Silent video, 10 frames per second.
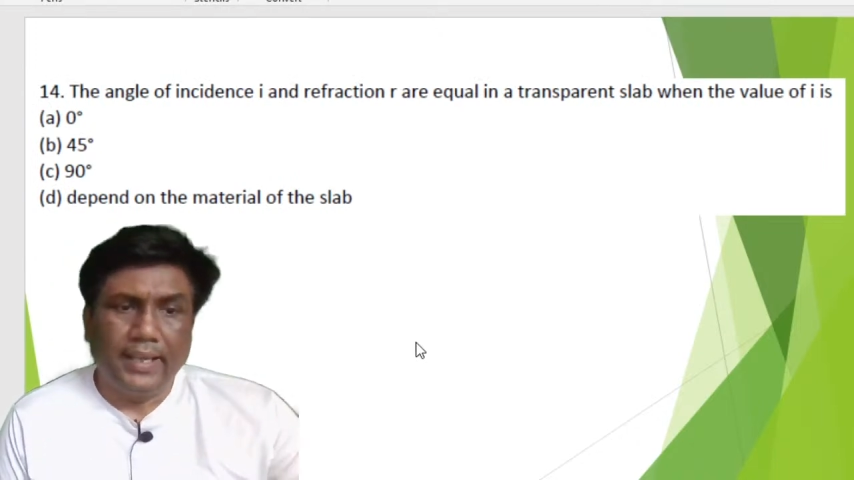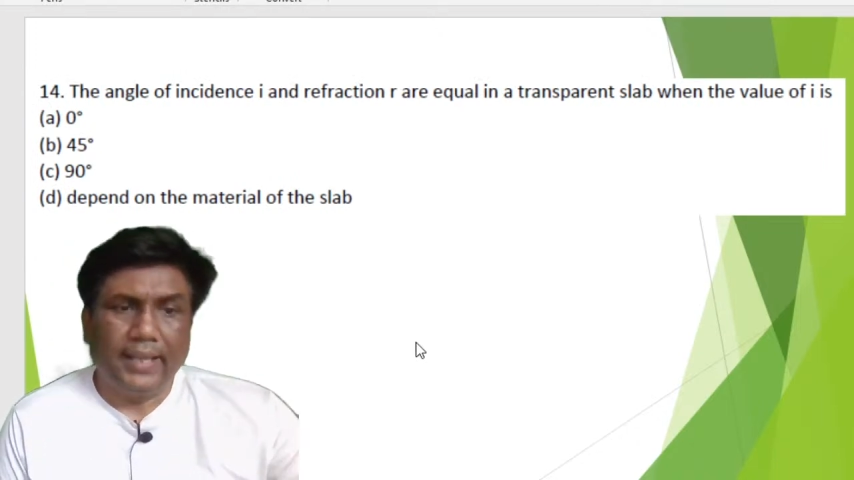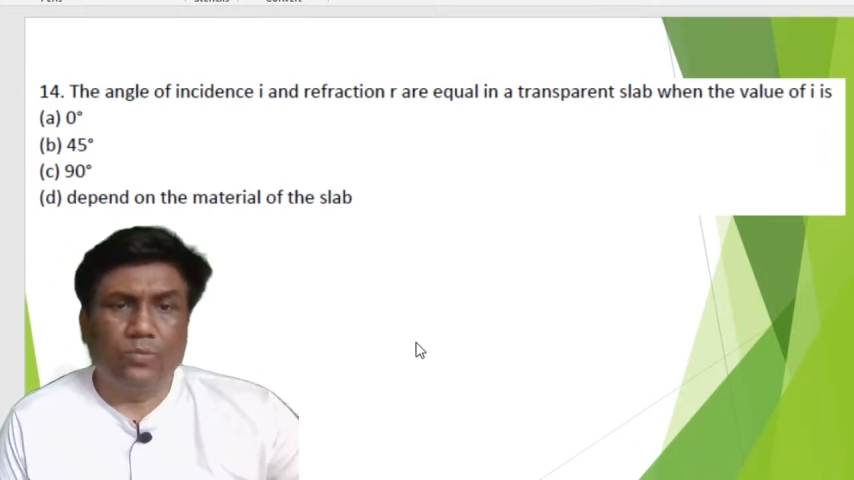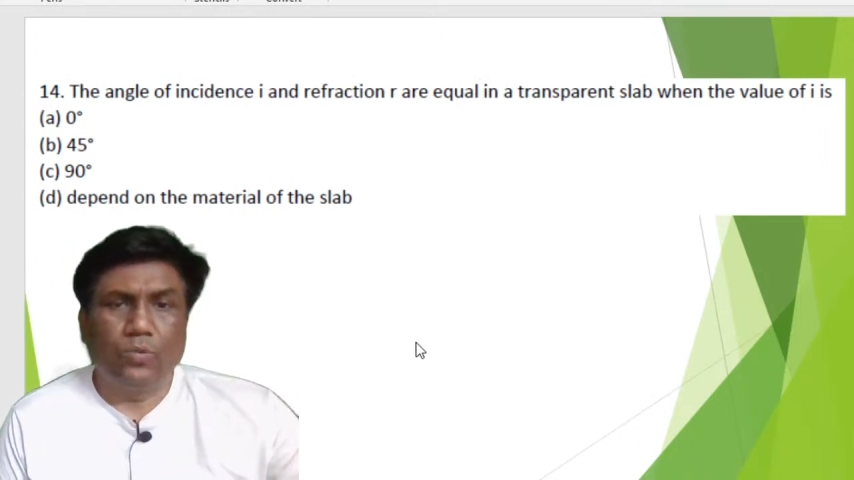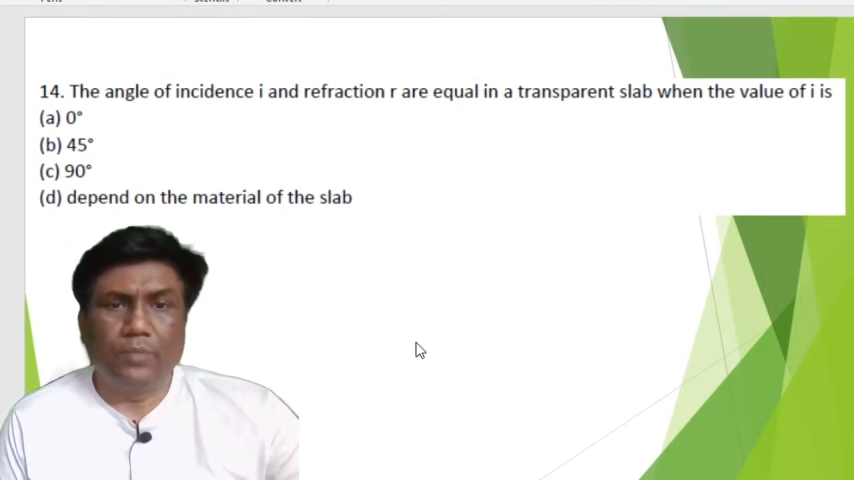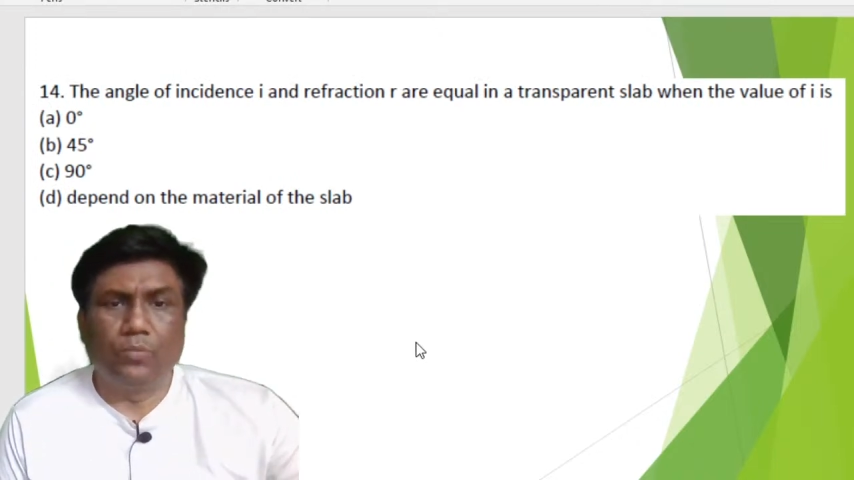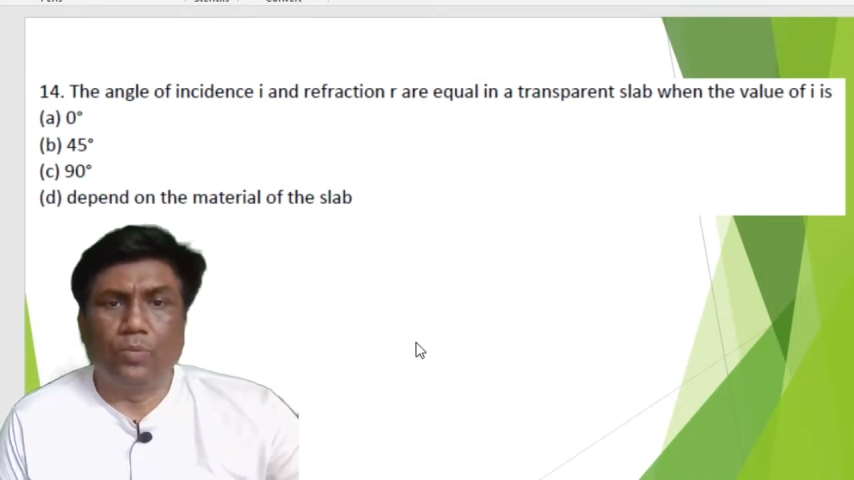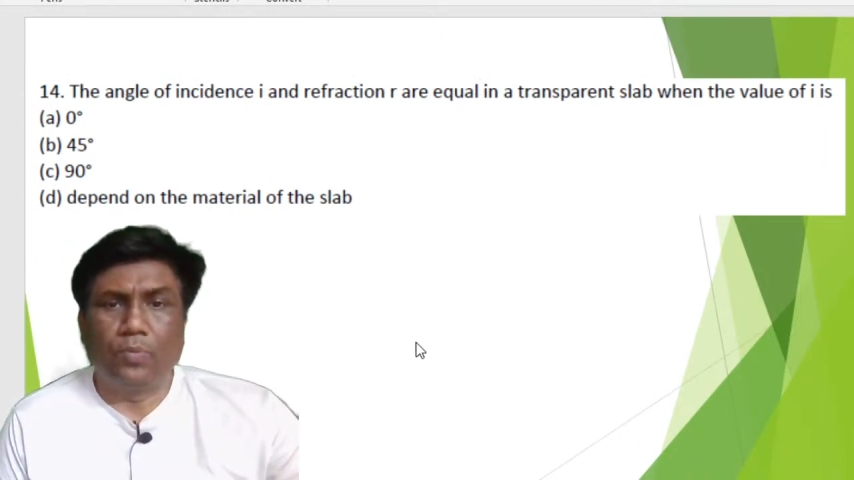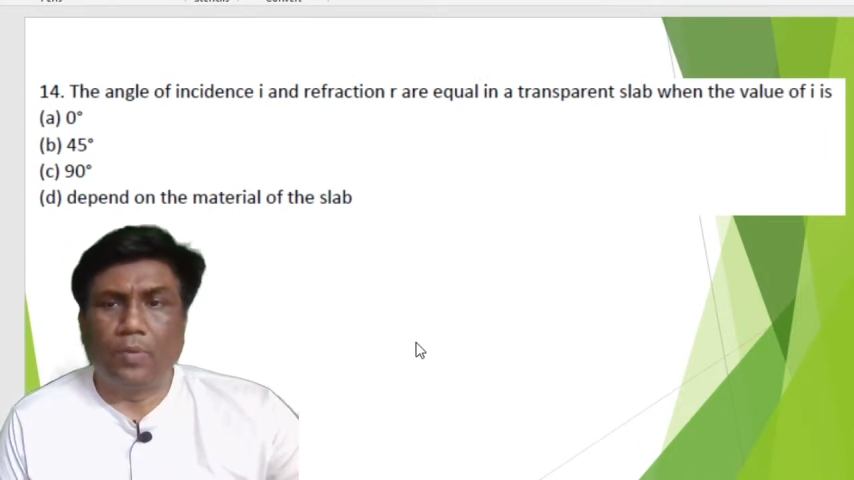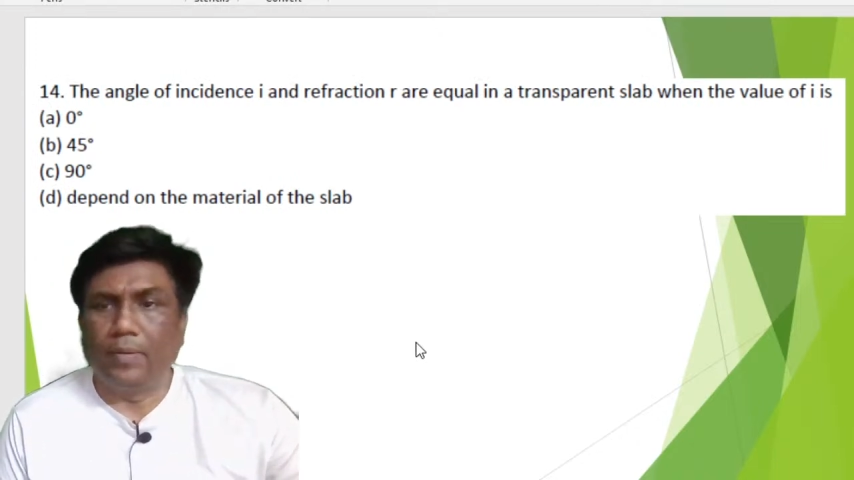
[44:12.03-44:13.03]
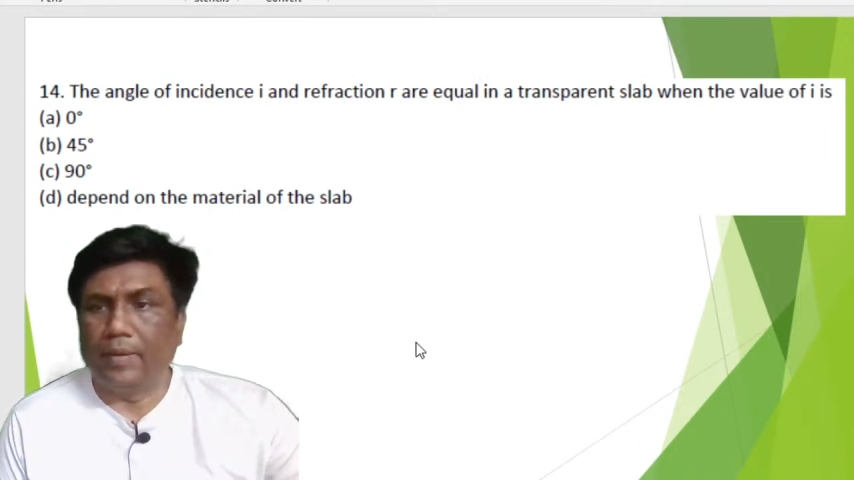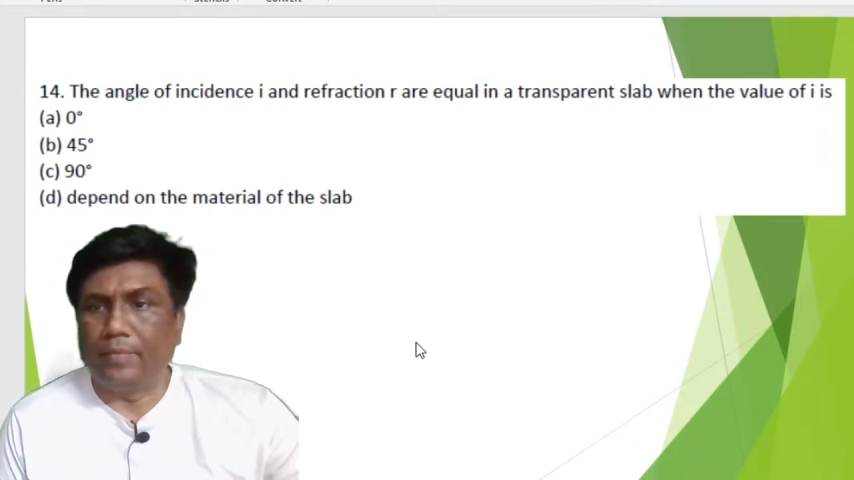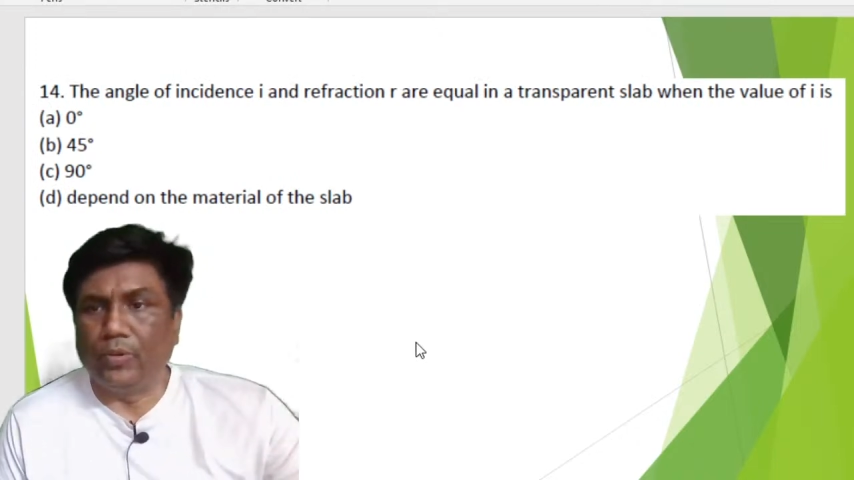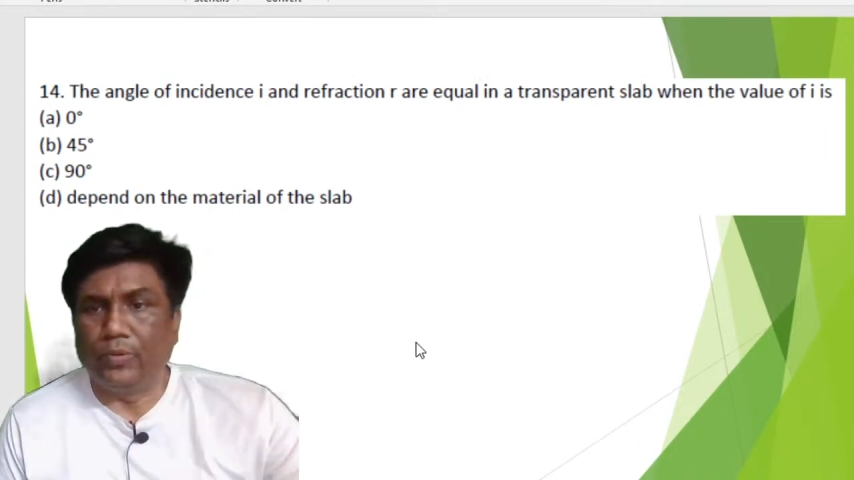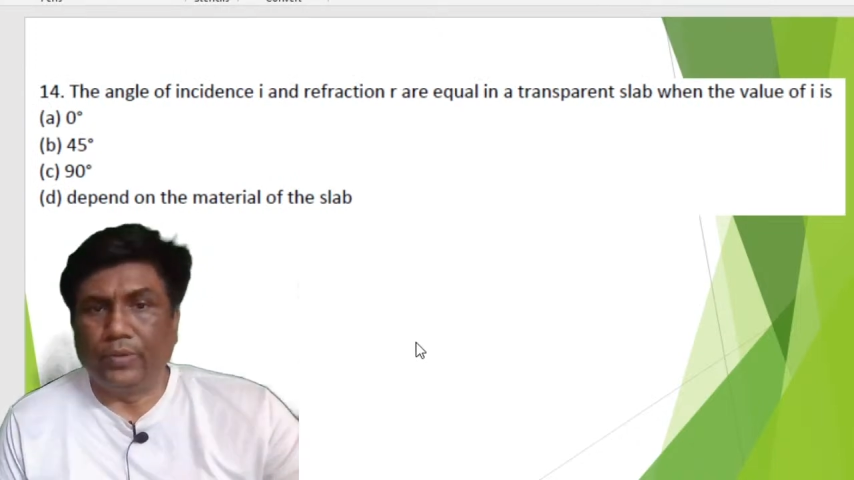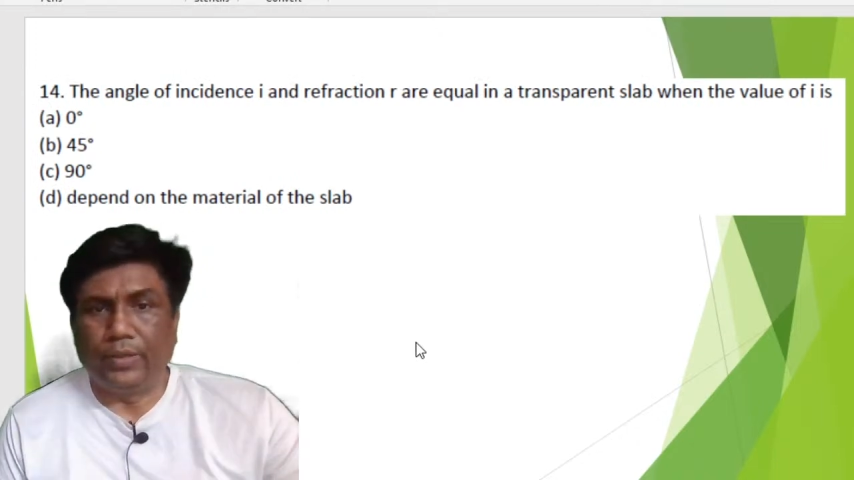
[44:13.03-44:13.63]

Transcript: And one more problem I am going to